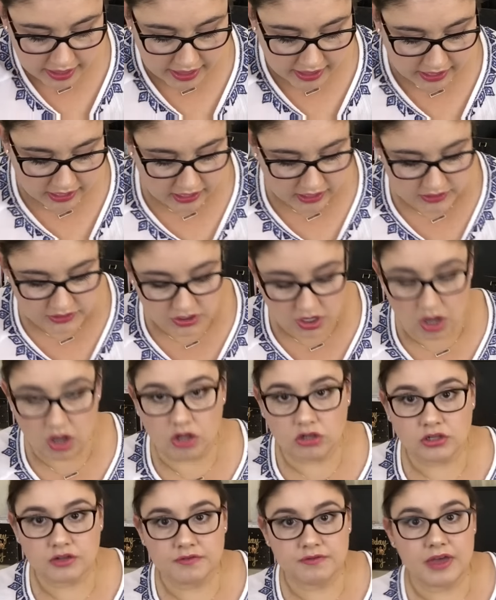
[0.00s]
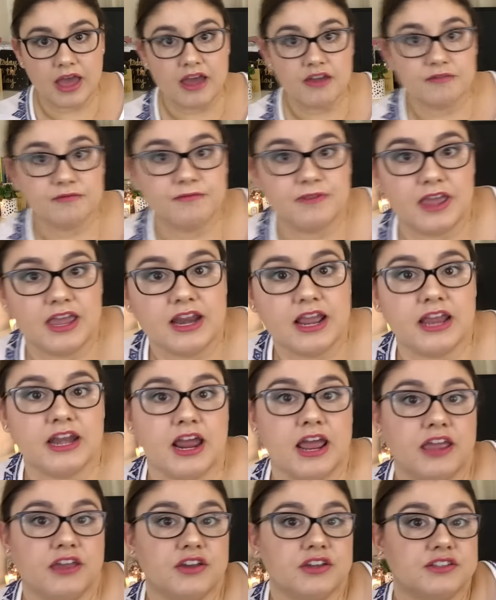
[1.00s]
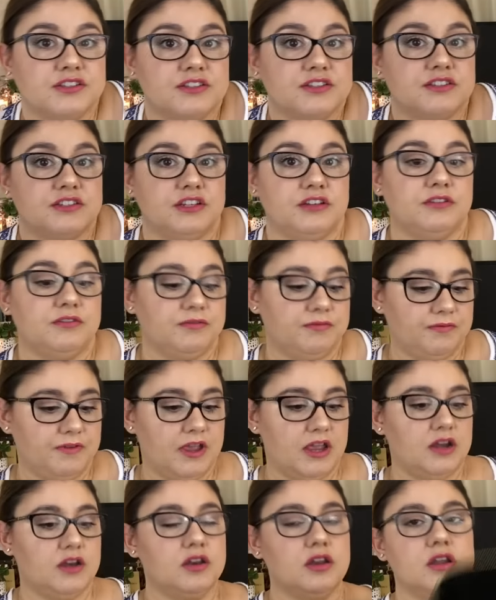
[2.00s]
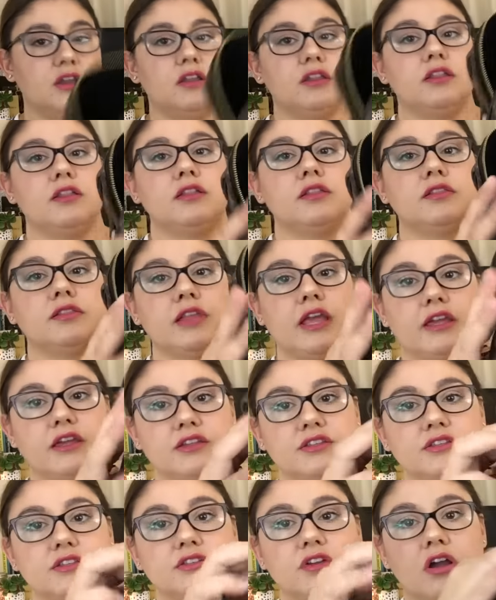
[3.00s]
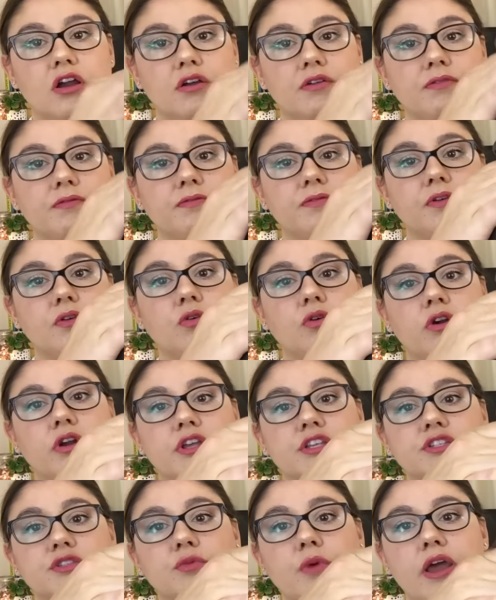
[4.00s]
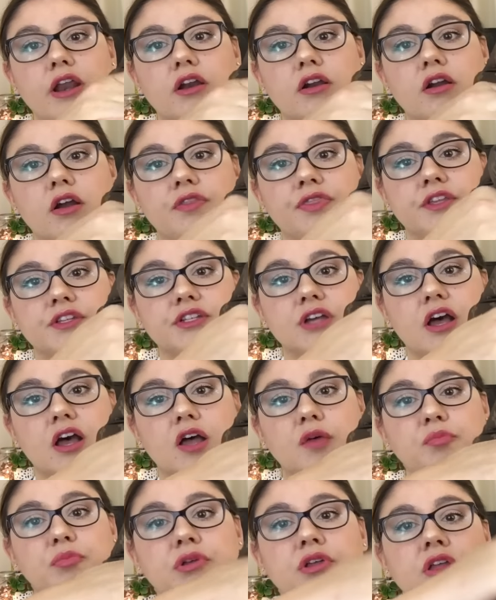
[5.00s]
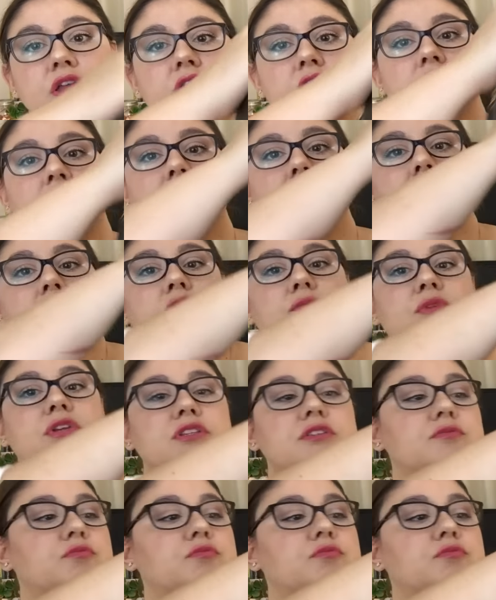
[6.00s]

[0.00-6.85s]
And all of that fit, and I could still fit like a scarf or a sweater on the top. Let me